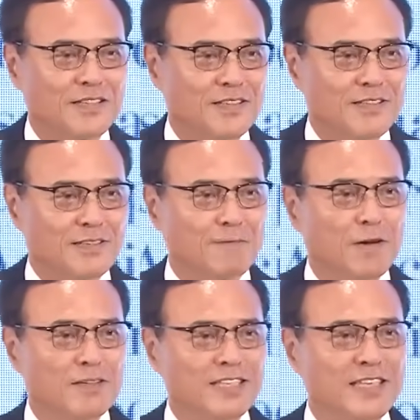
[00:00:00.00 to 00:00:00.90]
in the
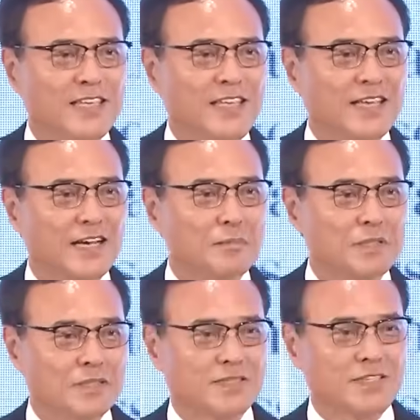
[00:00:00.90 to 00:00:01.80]
following year,
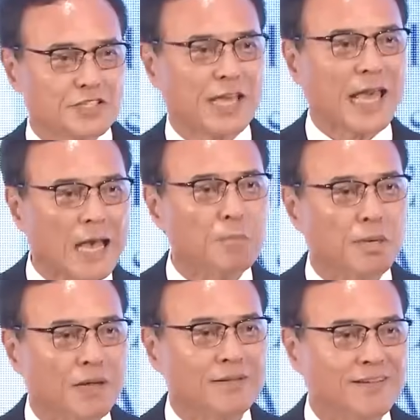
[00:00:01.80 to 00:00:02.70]
but this
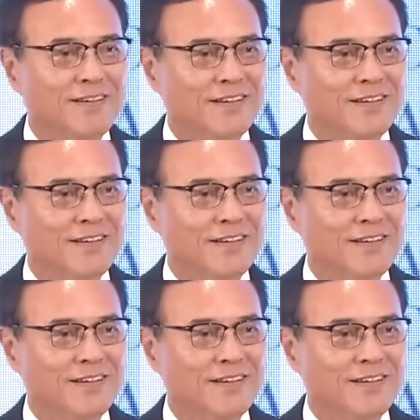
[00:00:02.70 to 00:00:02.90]
happened.